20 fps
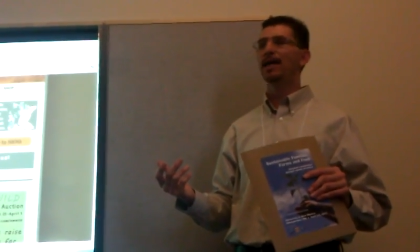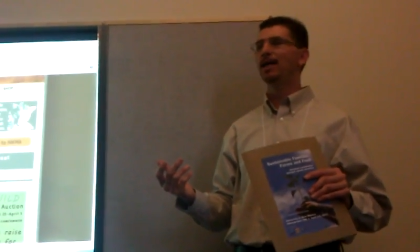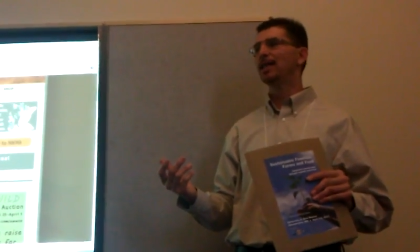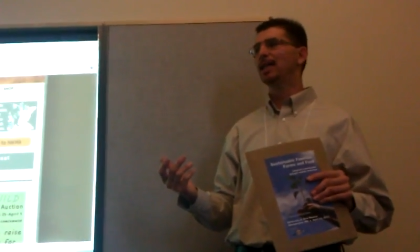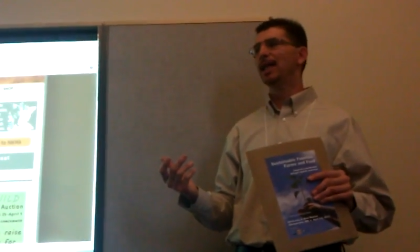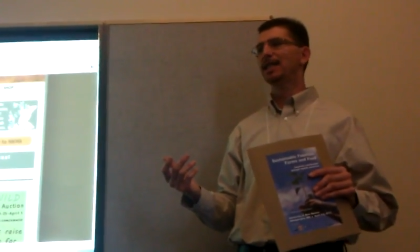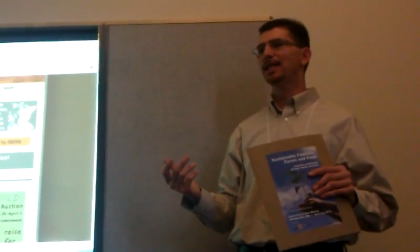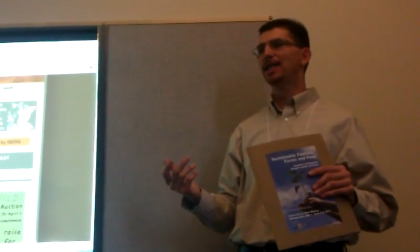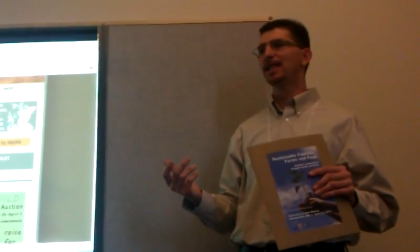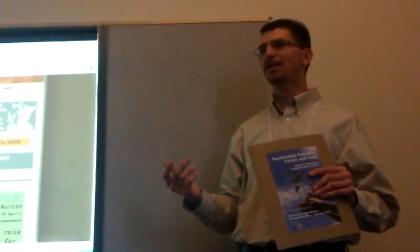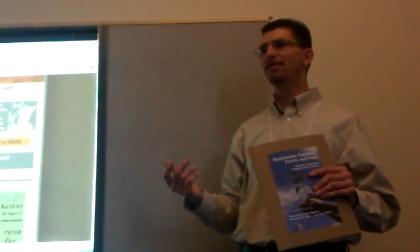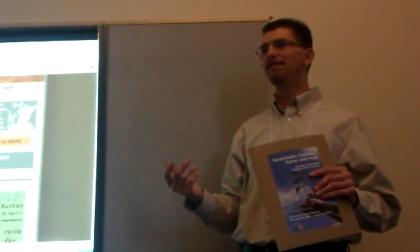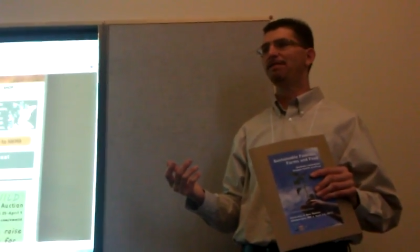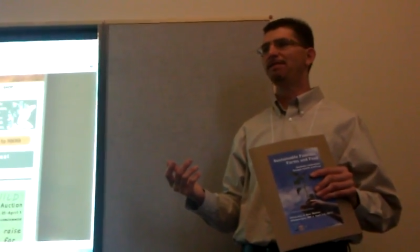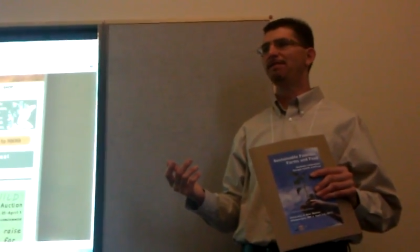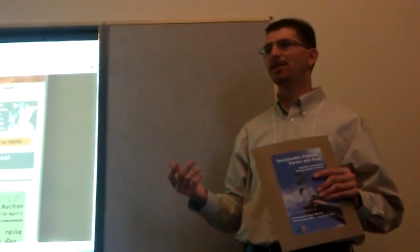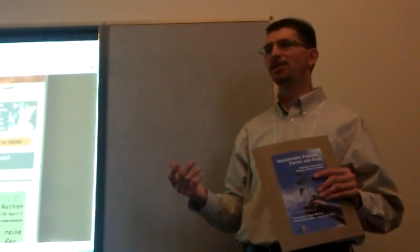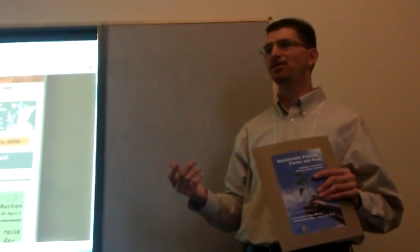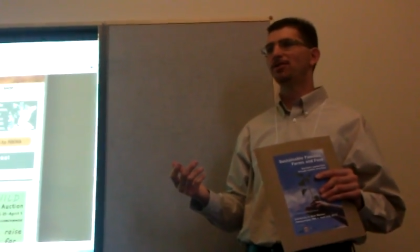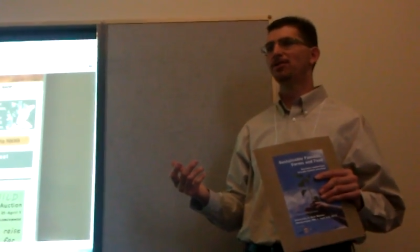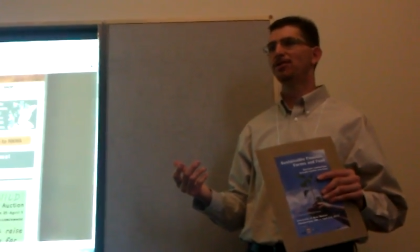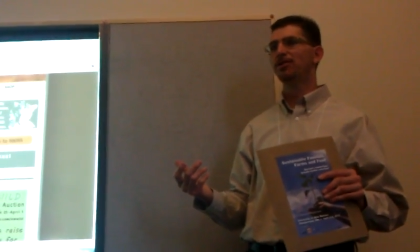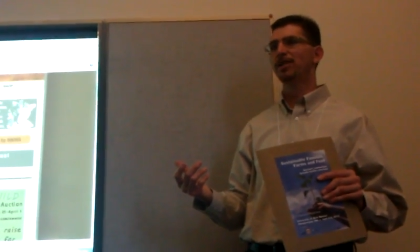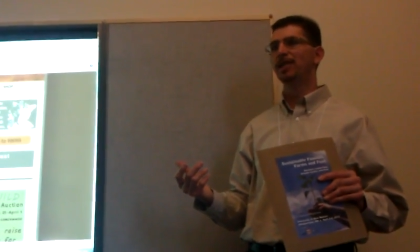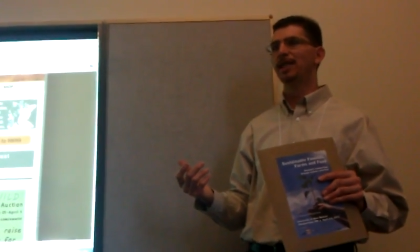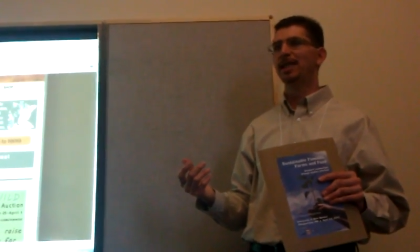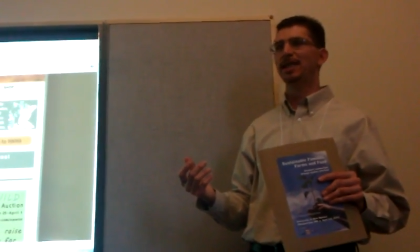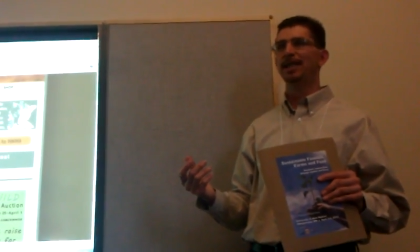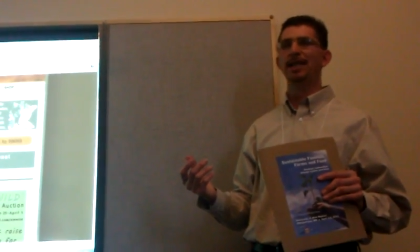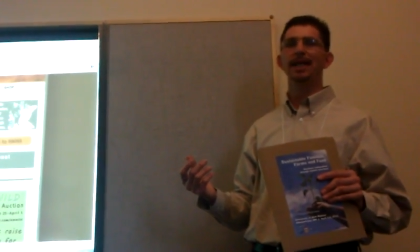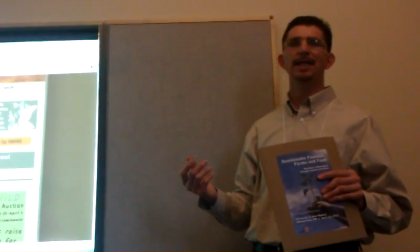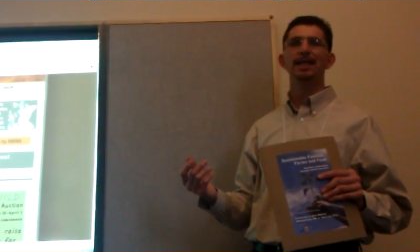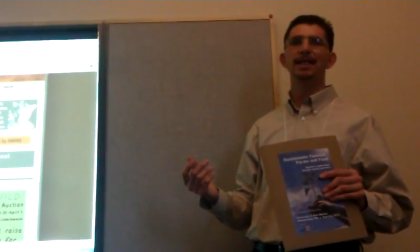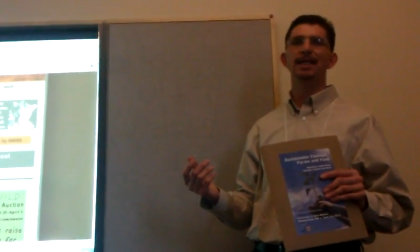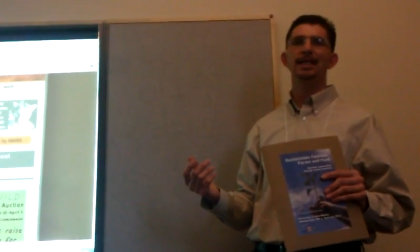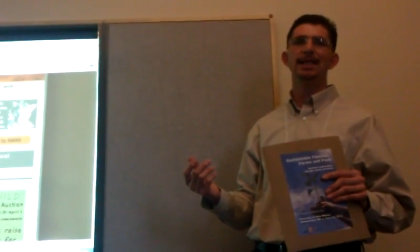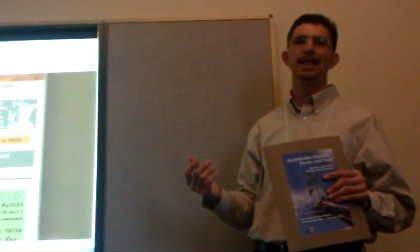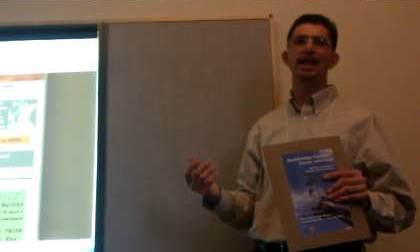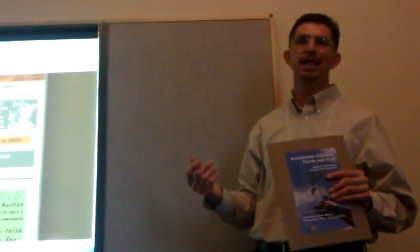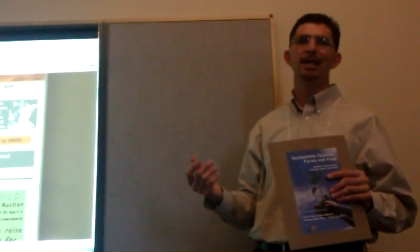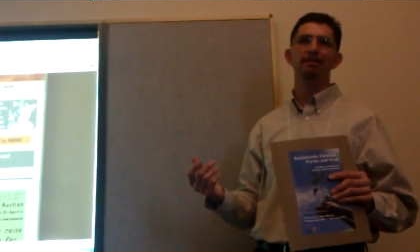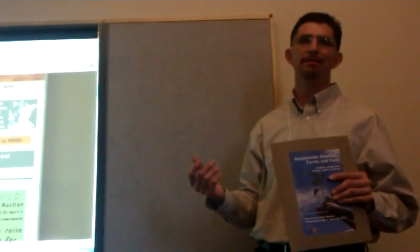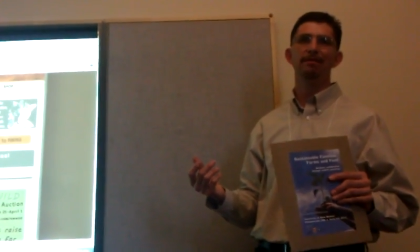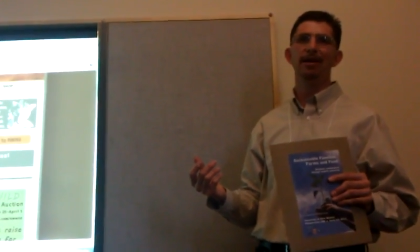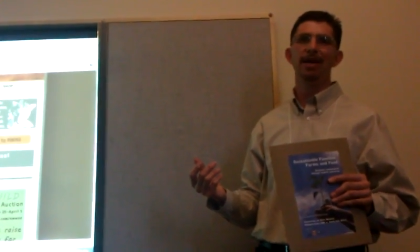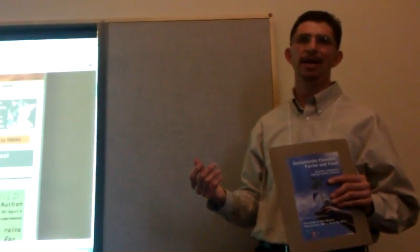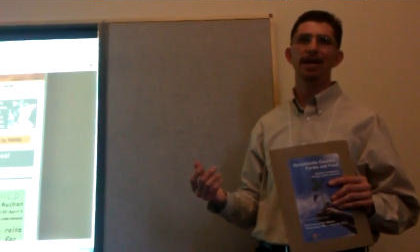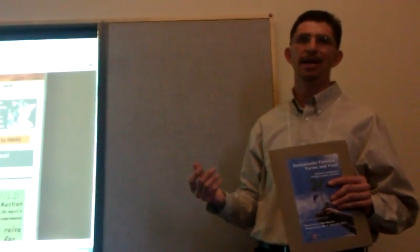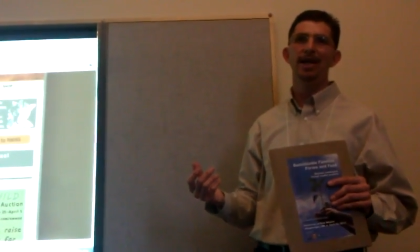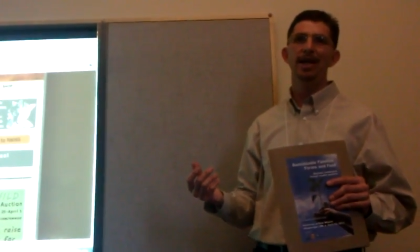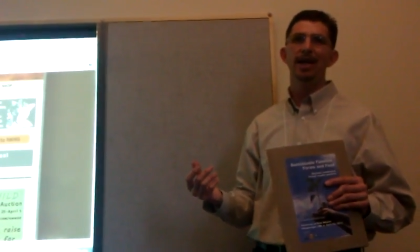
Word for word: elected officials in in Santa Fe.